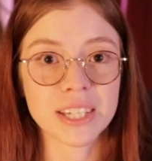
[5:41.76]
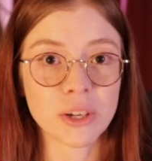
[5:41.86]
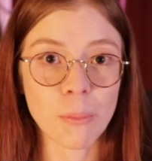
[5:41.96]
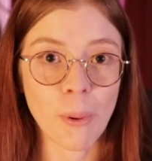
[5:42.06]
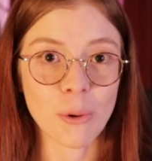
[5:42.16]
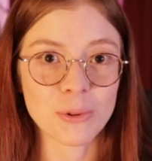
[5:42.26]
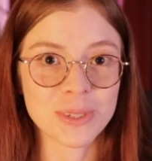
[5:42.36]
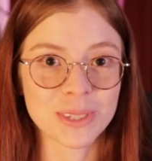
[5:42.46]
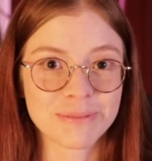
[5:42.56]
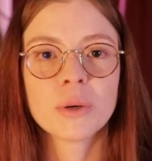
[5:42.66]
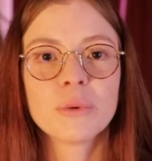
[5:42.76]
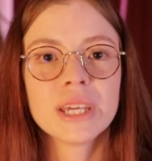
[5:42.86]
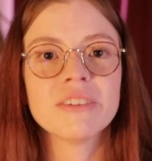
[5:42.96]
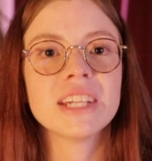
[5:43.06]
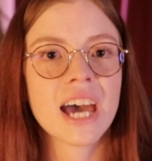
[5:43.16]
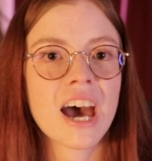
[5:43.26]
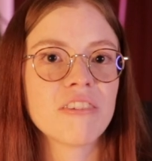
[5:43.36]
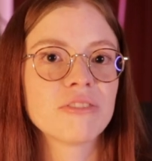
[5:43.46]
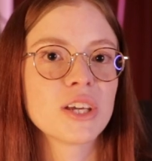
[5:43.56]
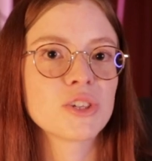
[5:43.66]
decompose. We even
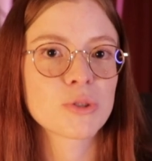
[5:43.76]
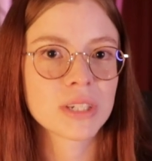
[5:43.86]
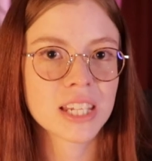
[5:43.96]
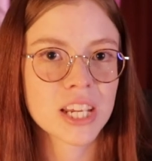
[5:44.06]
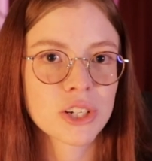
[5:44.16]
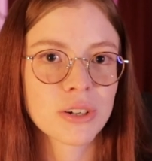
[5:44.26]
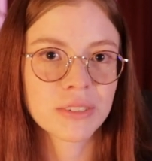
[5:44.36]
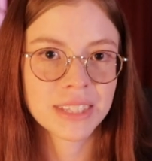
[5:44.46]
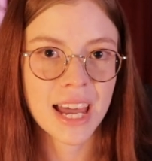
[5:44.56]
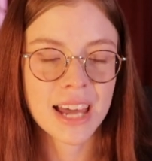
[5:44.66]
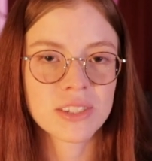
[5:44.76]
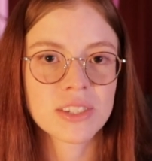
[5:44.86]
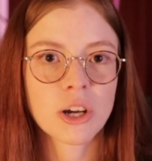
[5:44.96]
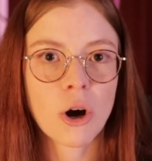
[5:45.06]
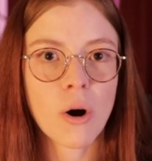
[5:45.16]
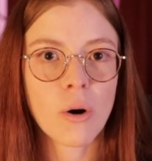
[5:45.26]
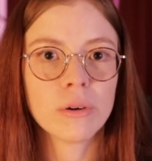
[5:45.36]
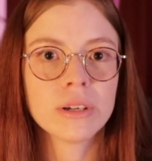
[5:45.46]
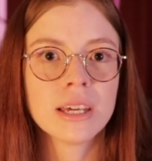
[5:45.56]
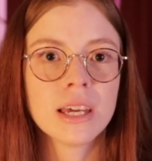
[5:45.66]
have this traditional dance
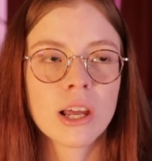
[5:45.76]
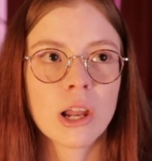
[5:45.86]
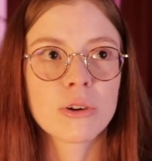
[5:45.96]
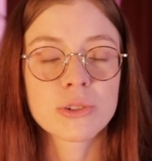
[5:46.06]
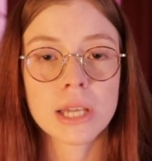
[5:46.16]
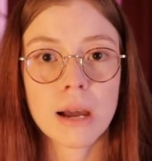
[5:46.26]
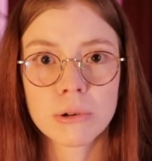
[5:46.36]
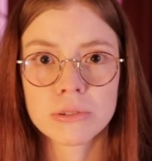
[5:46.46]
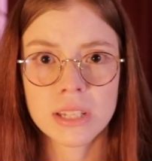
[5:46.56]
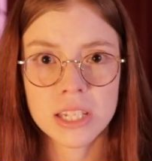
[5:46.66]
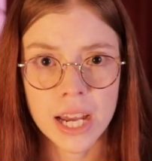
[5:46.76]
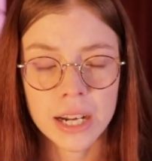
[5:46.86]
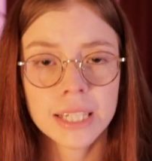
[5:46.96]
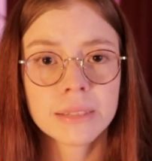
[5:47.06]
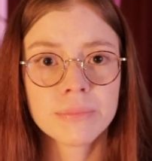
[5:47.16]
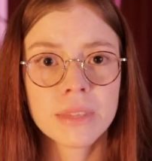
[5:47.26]
called Los Diablos de Yare,